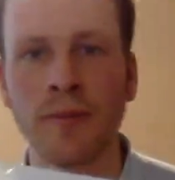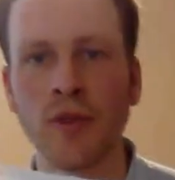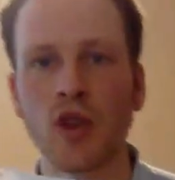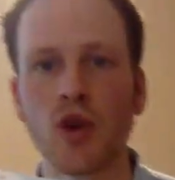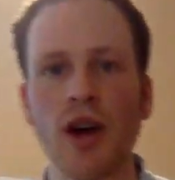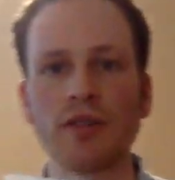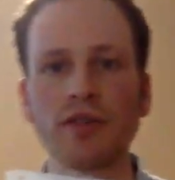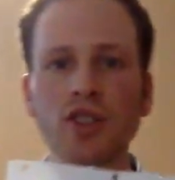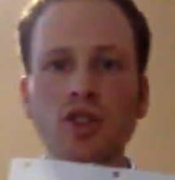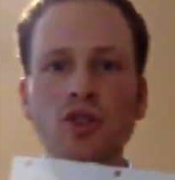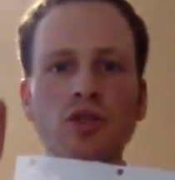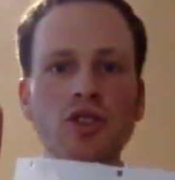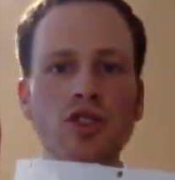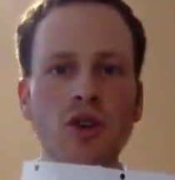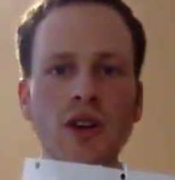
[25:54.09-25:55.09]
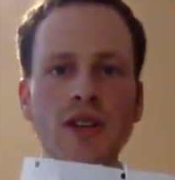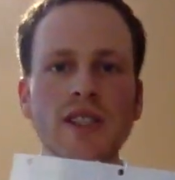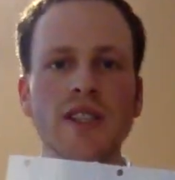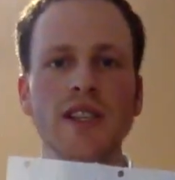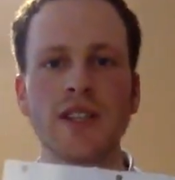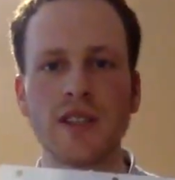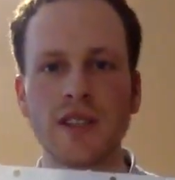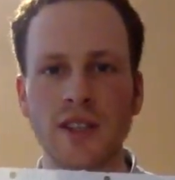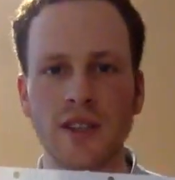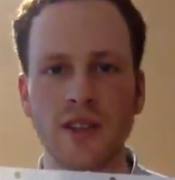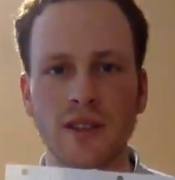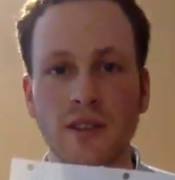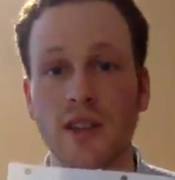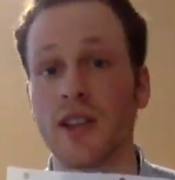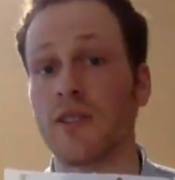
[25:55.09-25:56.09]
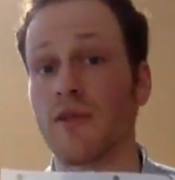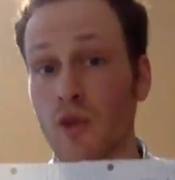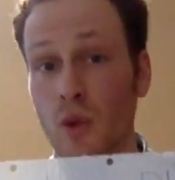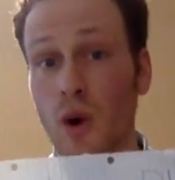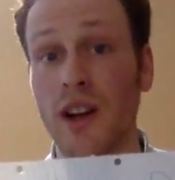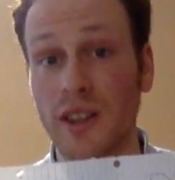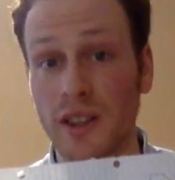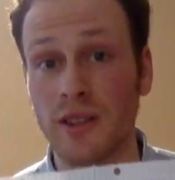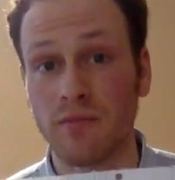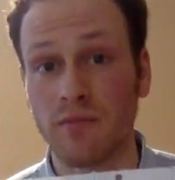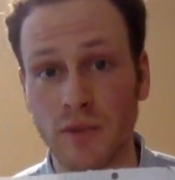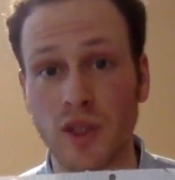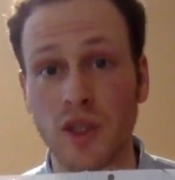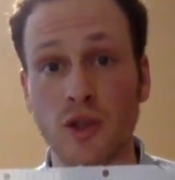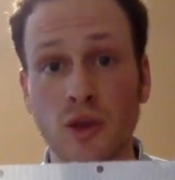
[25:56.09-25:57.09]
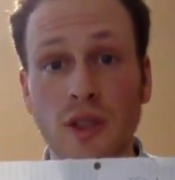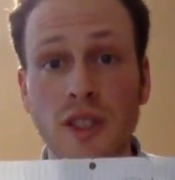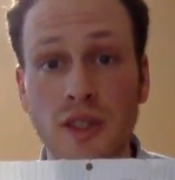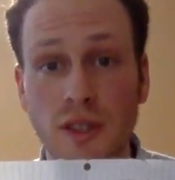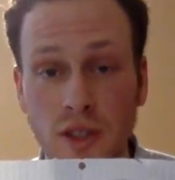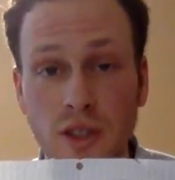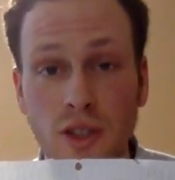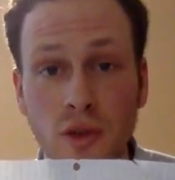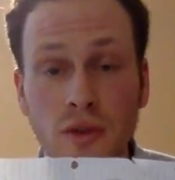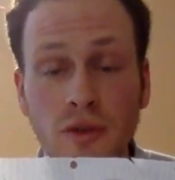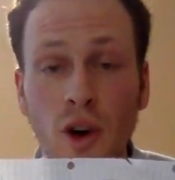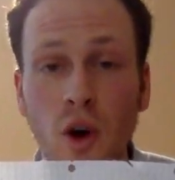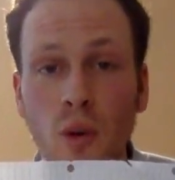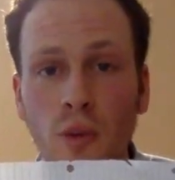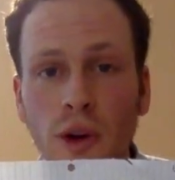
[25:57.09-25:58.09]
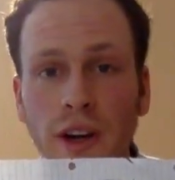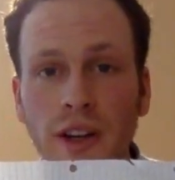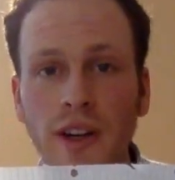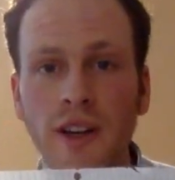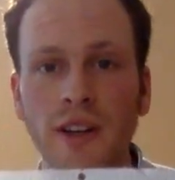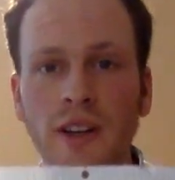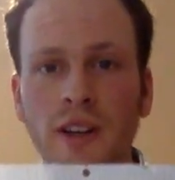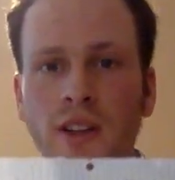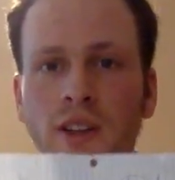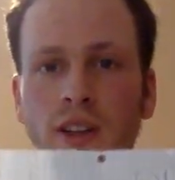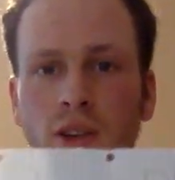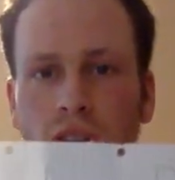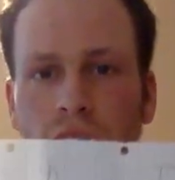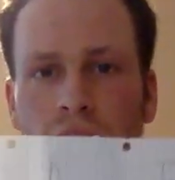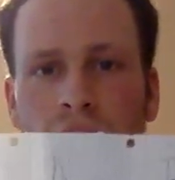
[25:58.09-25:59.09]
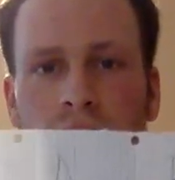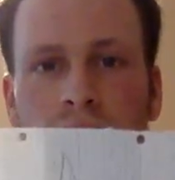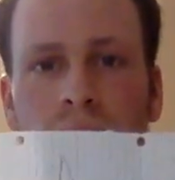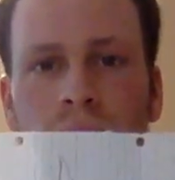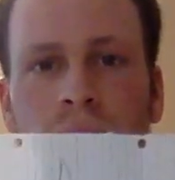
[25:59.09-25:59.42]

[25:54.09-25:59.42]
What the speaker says: You have 2 choices if you want to do this, to do for homework, okay?